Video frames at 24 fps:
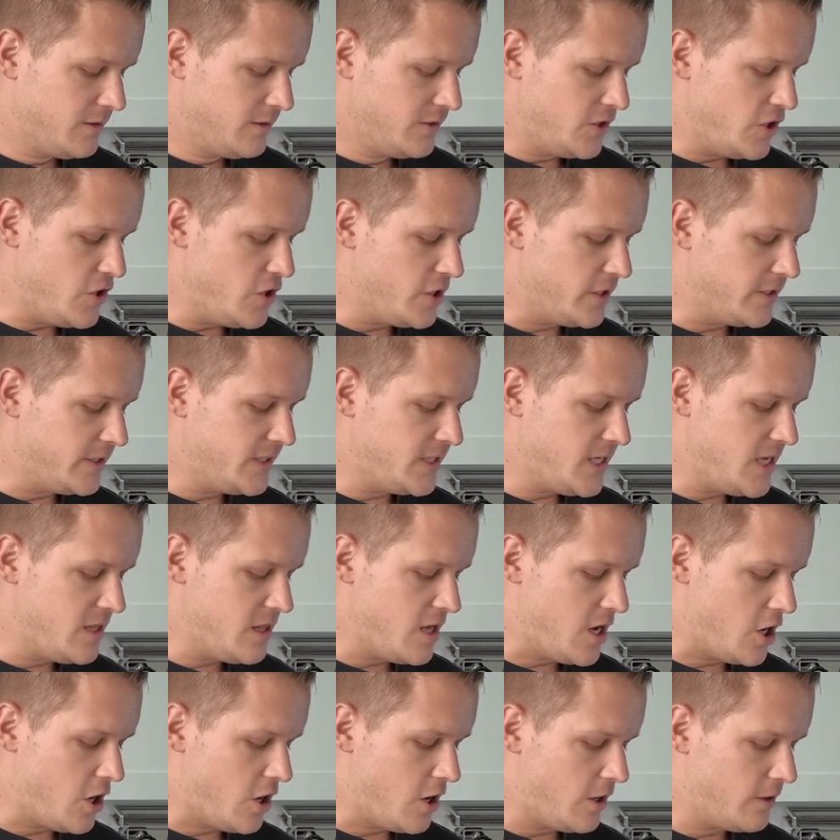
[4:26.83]
So you can see
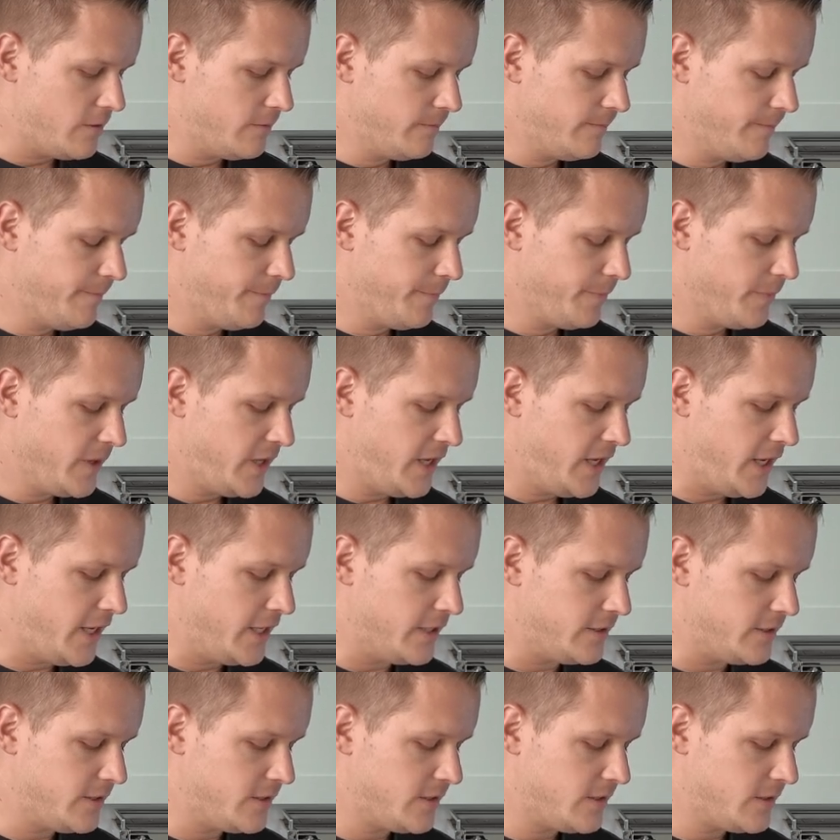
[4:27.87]
there,
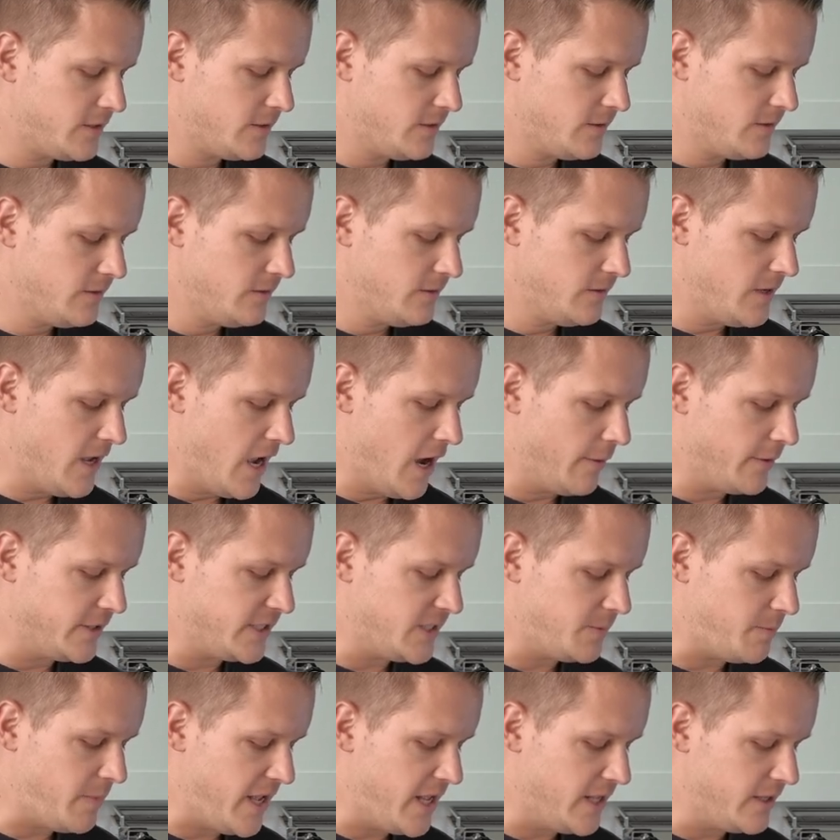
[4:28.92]
it's how it
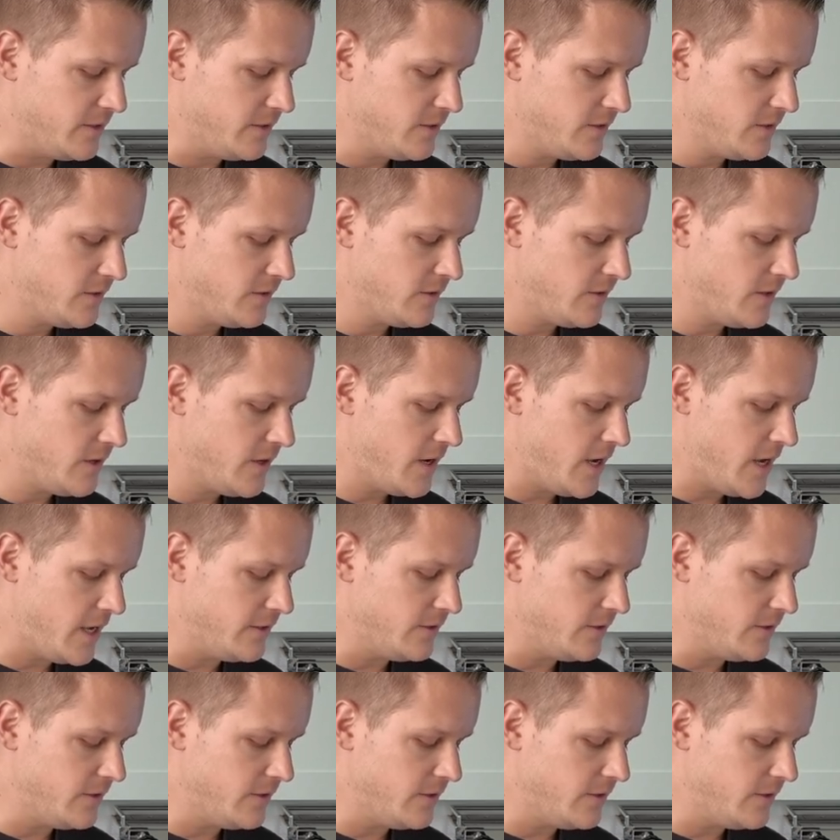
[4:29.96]
spins.